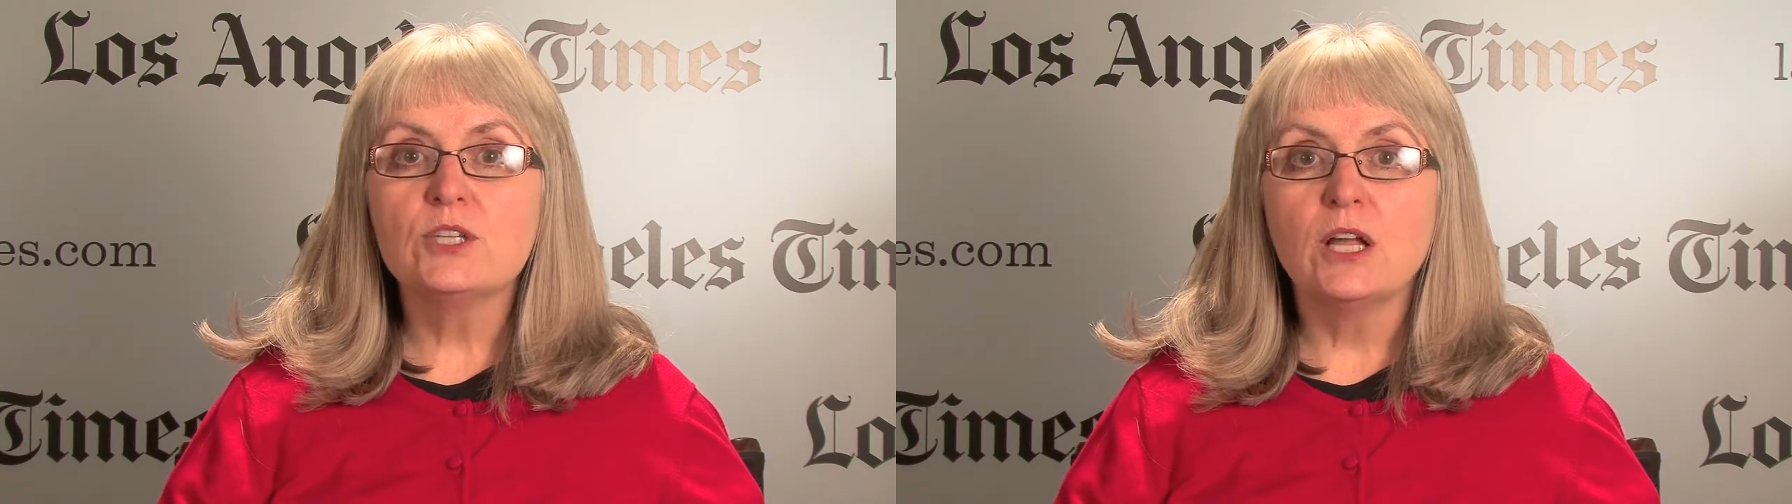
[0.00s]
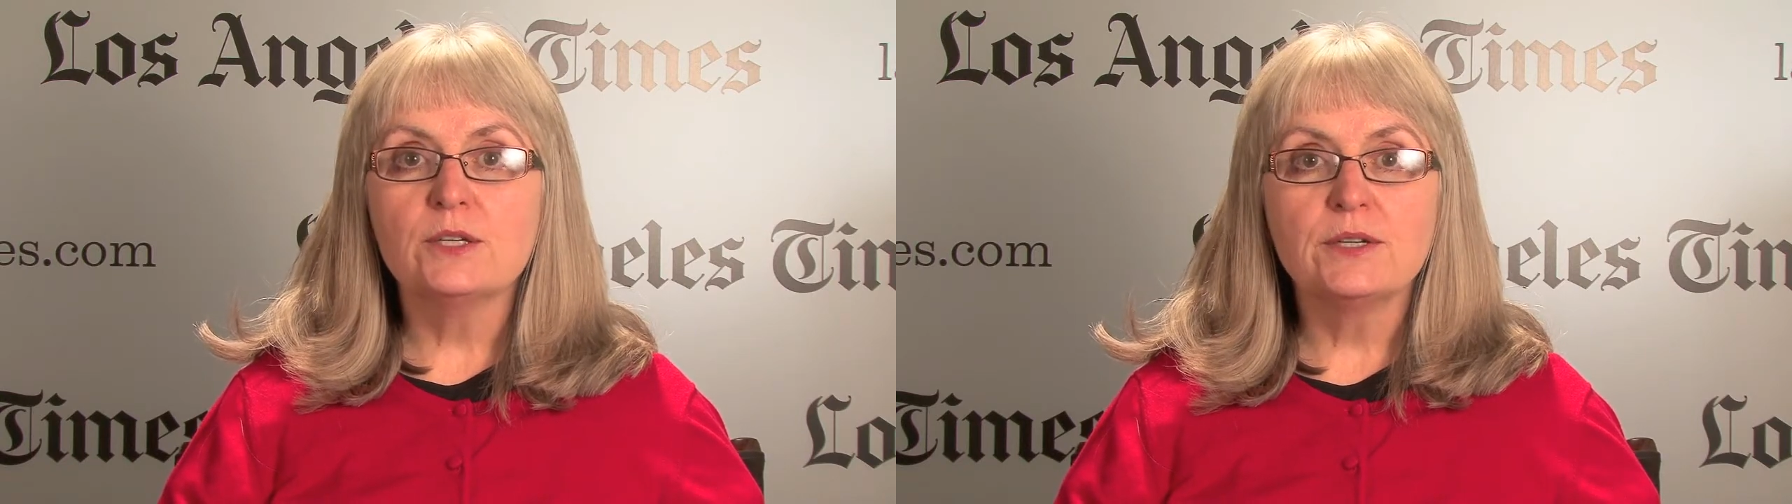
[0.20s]

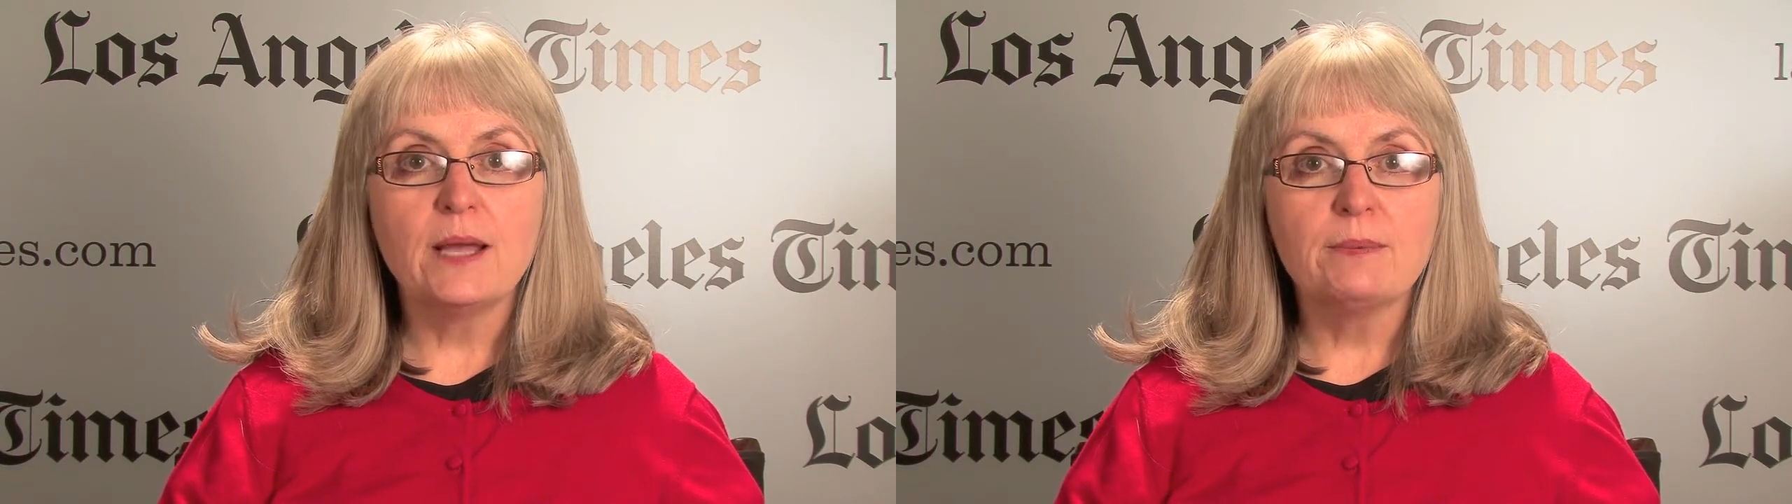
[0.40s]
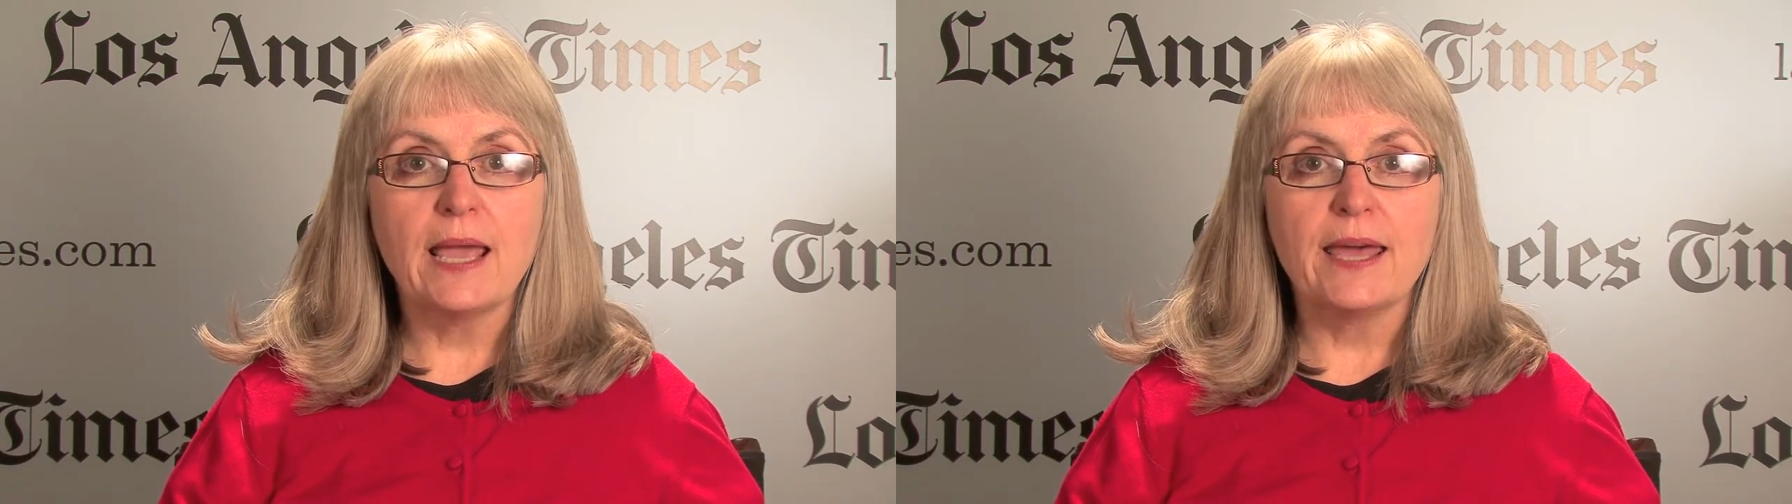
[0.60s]
and
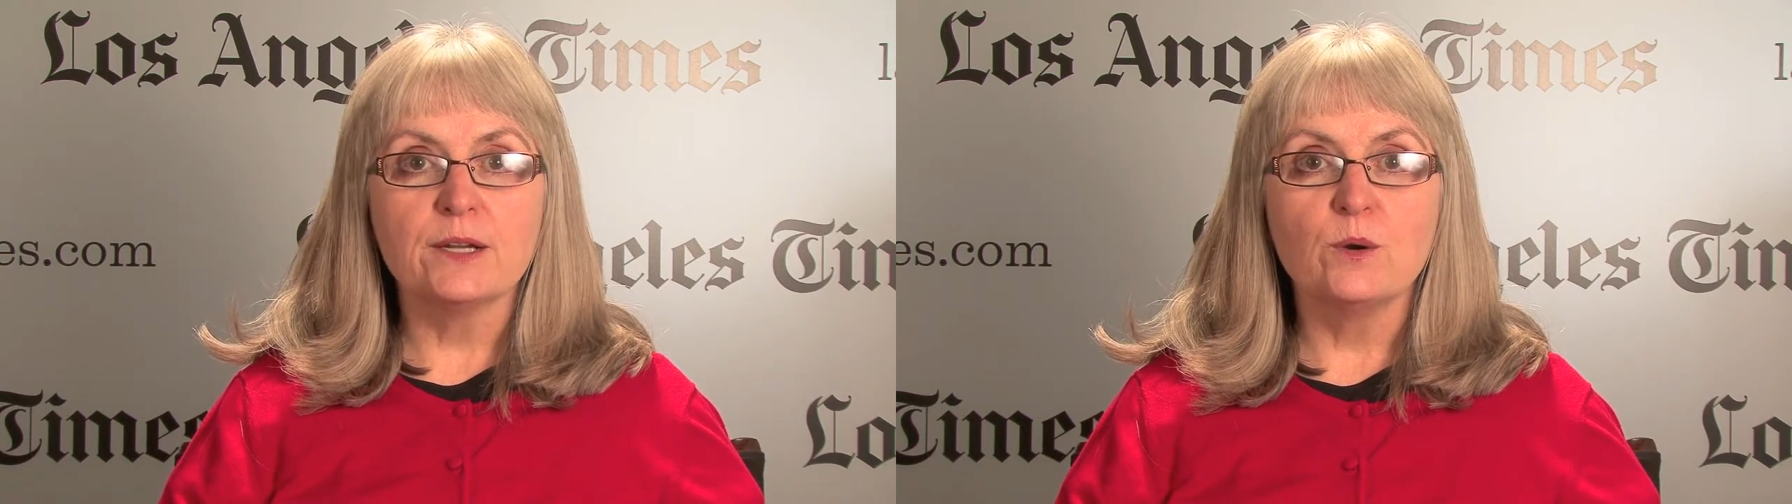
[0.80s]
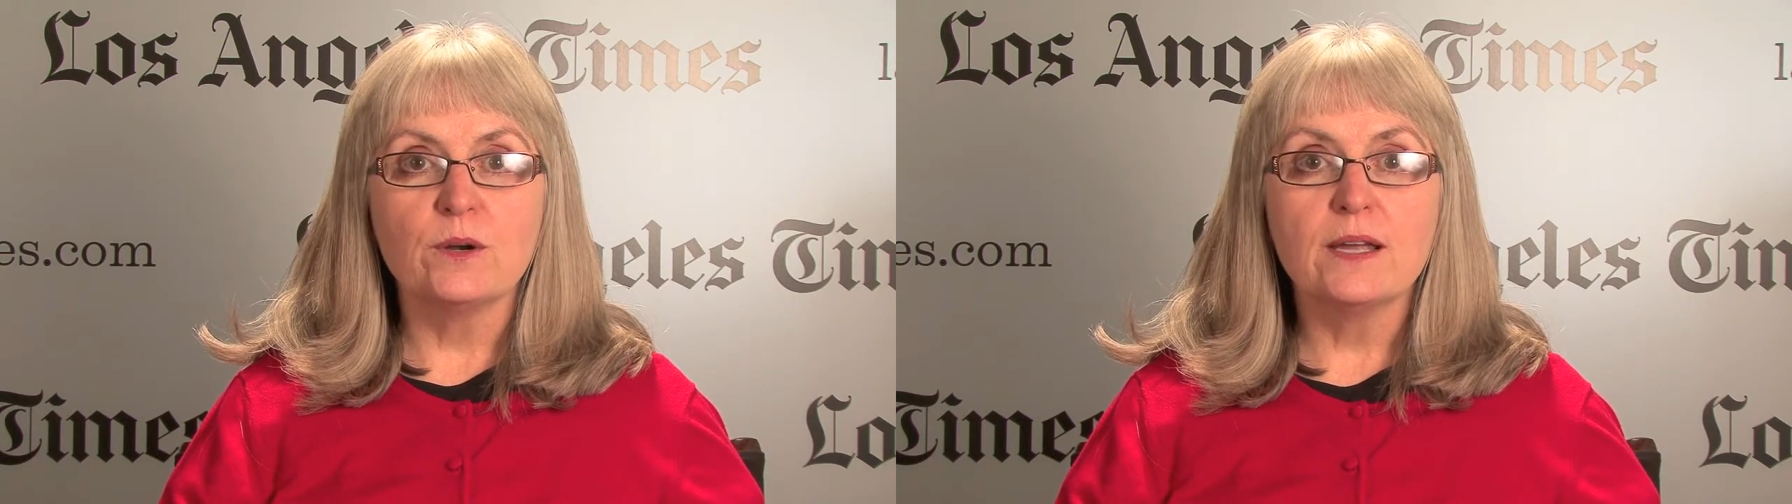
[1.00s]
up
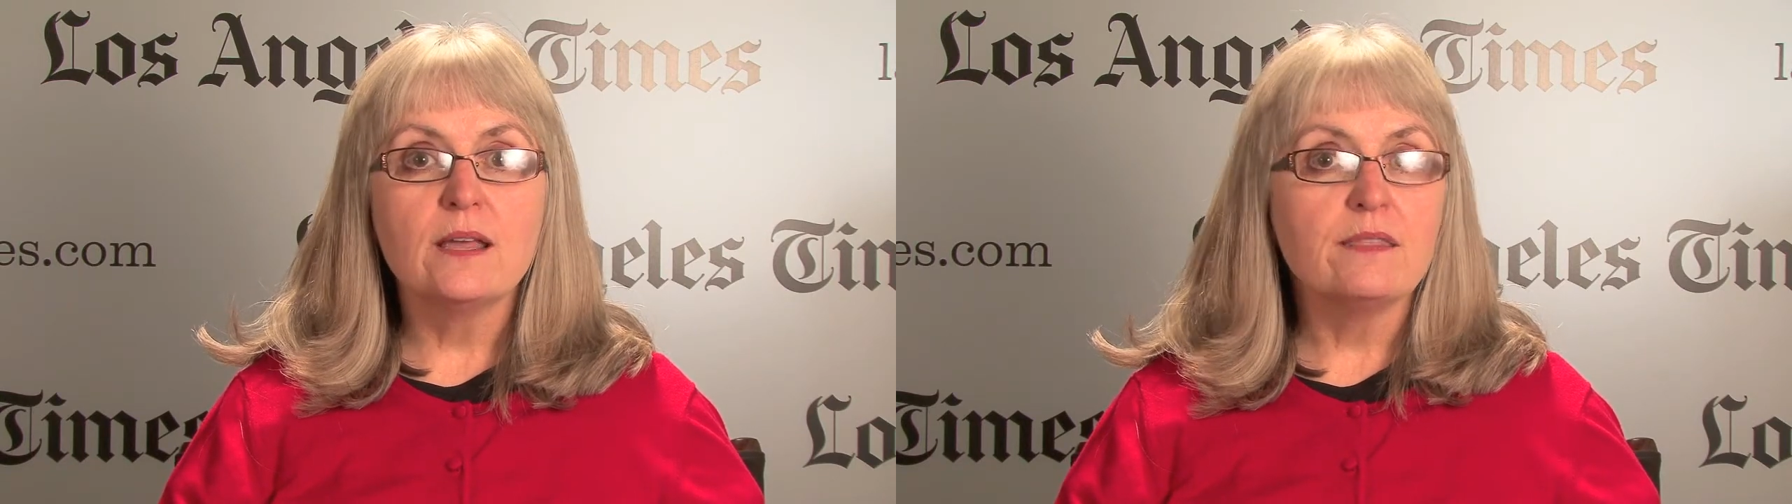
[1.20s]
category,